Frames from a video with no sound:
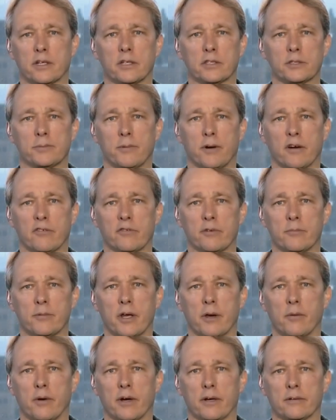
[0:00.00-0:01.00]
our spot from
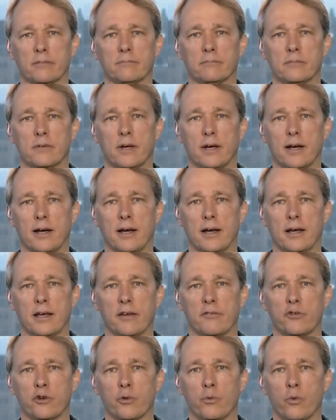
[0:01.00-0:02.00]
day one. Uh,
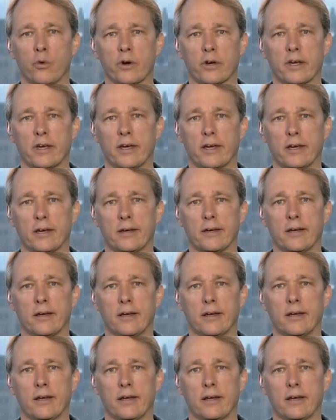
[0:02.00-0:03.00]
if you're working
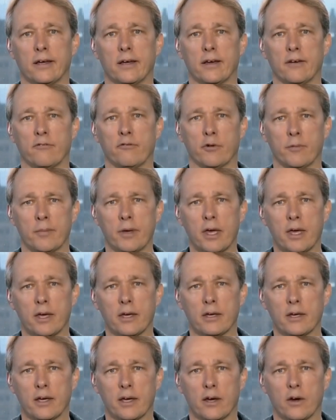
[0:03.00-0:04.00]
for me
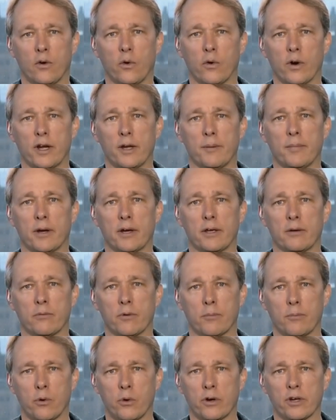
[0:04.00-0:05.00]
or anybody
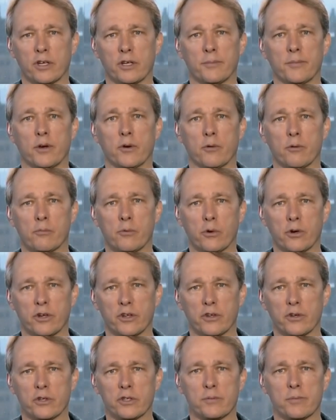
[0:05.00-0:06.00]
reporting to me or reporting
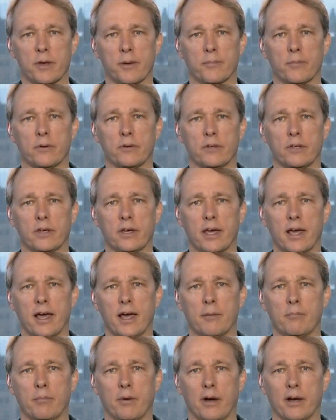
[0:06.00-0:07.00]
to those people, you
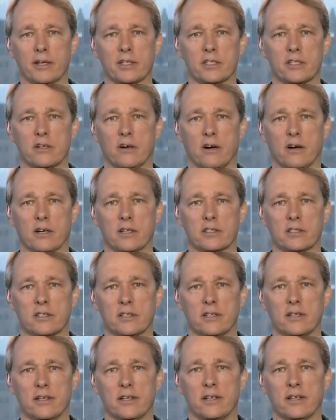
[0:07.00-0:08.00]
can't buy stocks
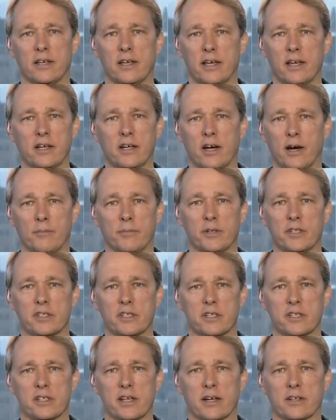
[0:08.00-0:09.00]
in companies in
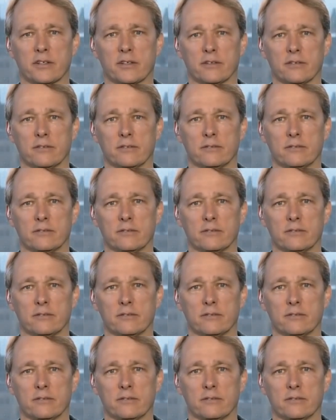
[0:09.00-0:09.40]
the sector.